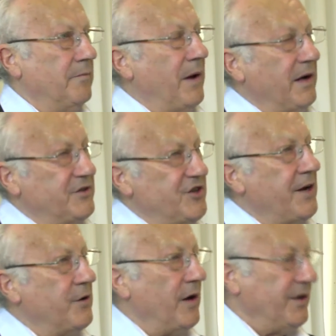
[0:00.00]
by
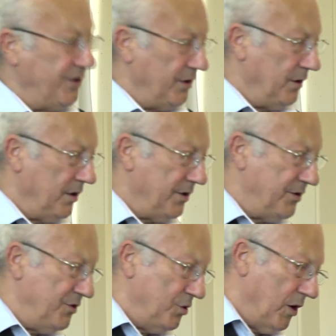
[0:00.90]
generating
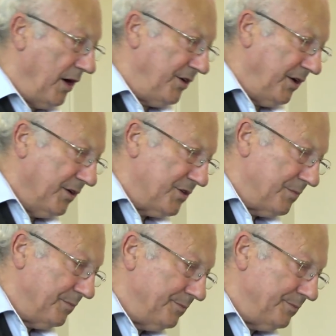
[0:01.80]
new ideas.